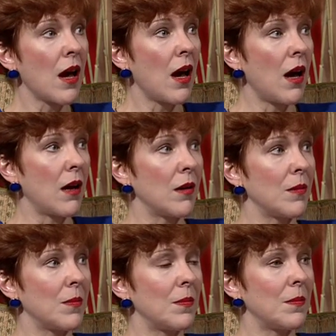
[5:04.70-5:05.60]

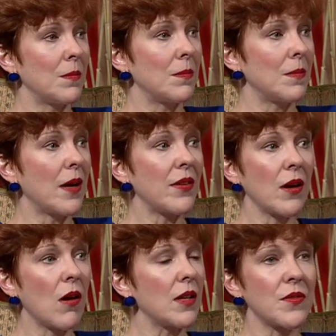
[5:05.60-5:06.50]
I think
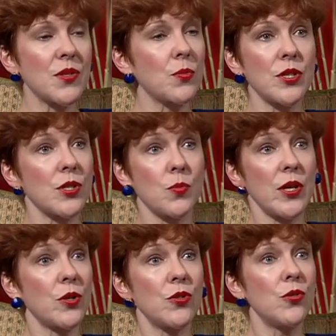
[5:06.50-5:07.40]
all of us wishes we
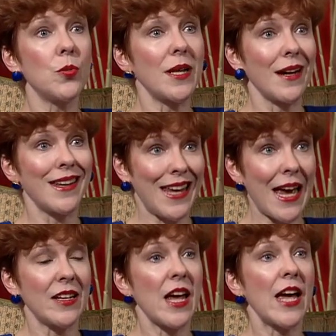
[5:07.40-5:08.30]
could do it
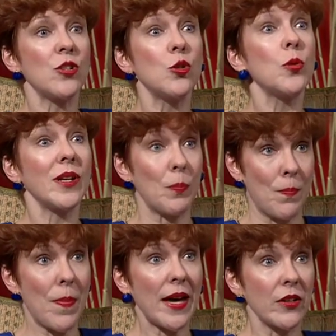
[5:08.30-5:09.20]
again and do
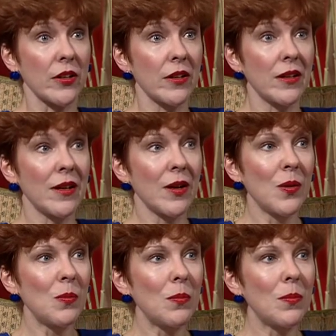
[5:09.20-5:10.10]
it better,
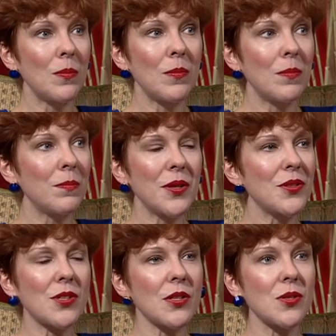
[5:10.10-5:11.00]
but
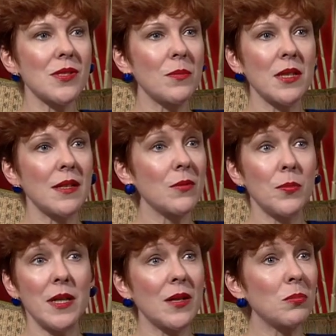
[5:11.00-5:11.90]
there's also something that would
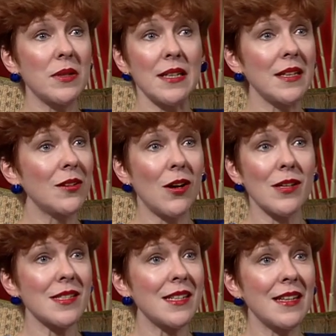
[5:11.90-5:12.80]
be completely
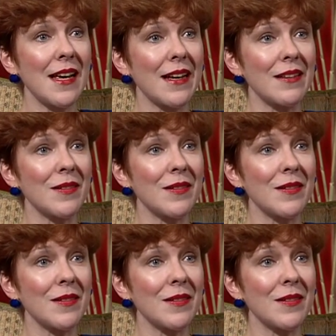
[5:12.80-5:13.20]
lost in that.